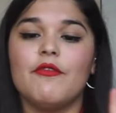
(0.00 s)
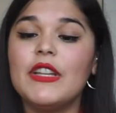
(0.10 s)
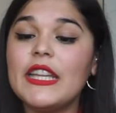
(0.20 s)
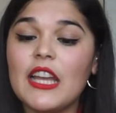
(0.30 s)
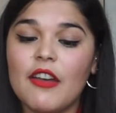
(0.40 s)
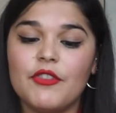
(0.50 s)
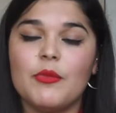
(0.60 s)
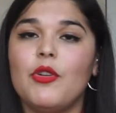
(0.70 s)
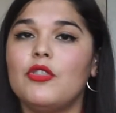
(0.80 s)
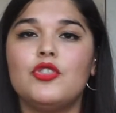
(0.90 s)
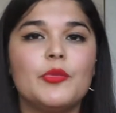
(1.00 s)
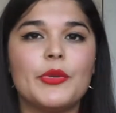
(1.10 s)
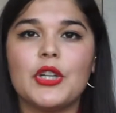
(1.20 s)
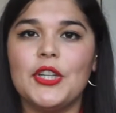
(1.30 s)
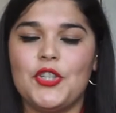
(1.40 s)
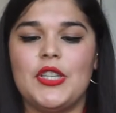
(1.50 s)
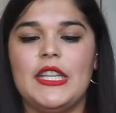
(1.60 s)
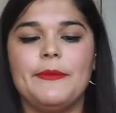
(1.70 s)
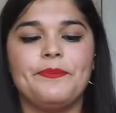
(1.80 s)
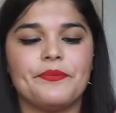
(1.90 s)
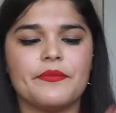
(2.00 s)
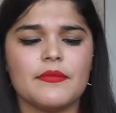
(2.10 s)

Really comfortable, super cushiony.